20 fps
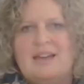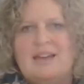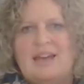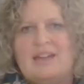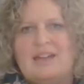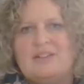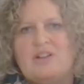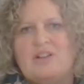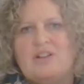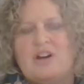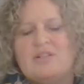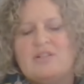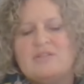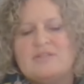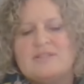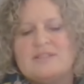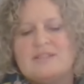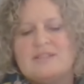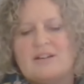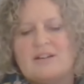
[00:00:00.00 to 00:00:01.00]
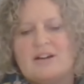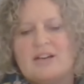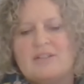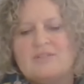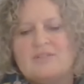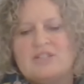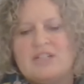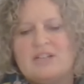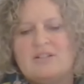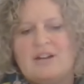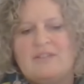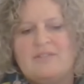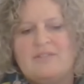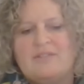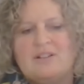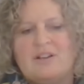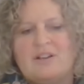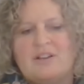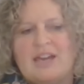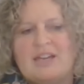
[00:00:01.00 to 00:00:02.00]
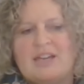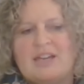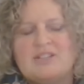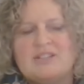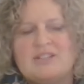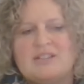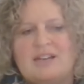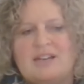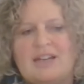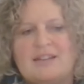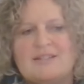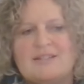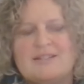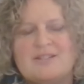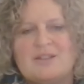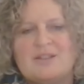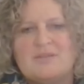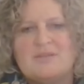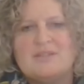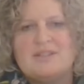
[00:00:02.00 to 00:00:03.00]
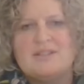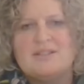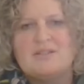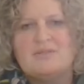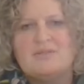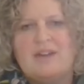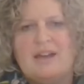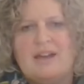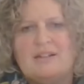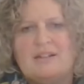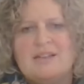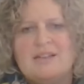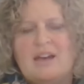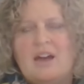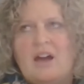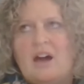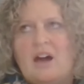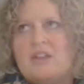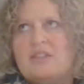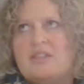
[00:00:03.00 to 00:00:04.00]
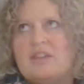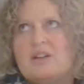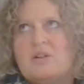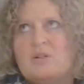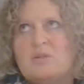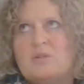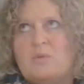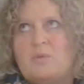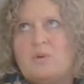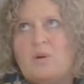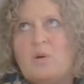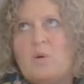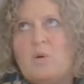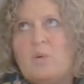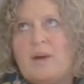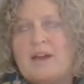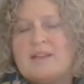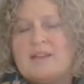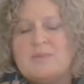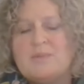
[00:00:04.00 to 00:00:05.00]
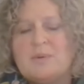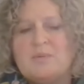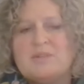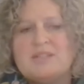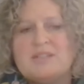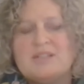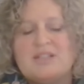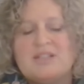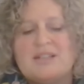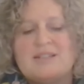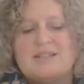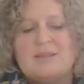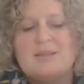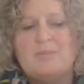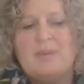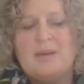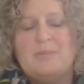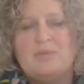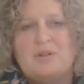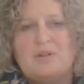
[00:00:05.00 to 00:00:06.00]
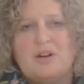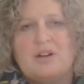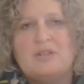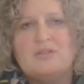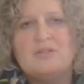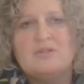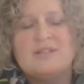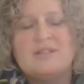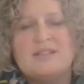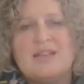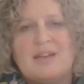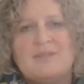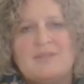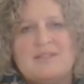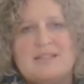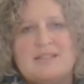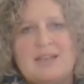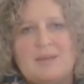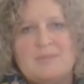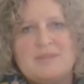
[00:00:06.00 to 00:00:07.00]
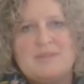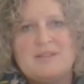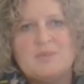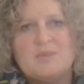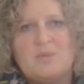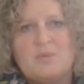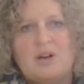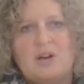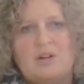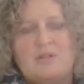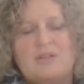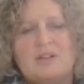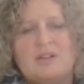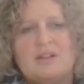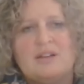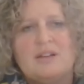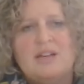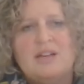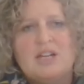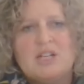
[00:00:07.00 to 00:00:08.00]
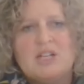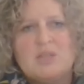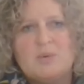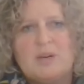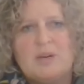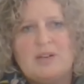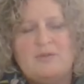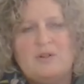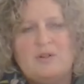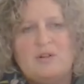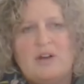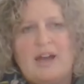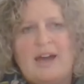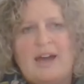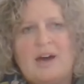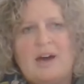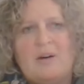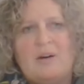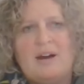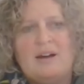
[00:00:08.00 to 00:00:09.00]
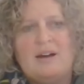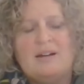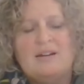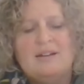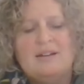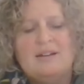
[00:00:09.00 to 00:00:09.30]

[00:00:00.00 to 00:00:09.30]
knows the kind of geographic location and other services around. I think always we would suggest that people go through Safe Steps as well, the 24-hour